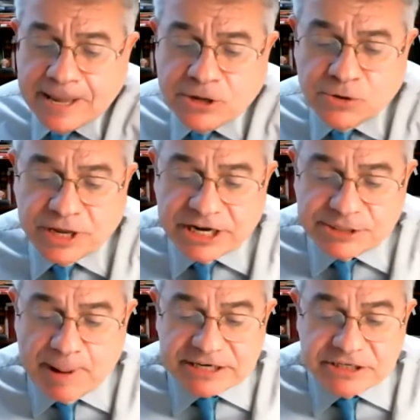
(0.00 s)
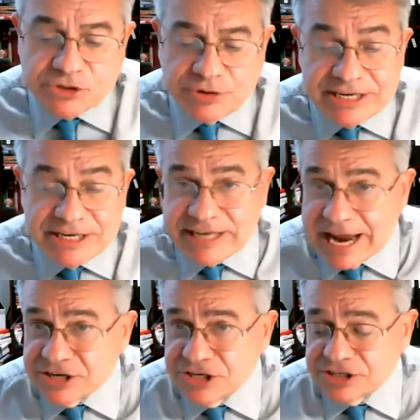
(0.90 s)
You can expect trade
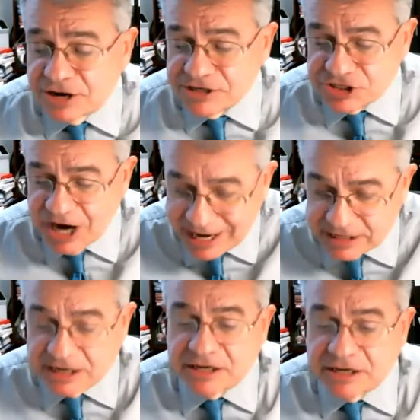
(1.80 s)
sanctions on China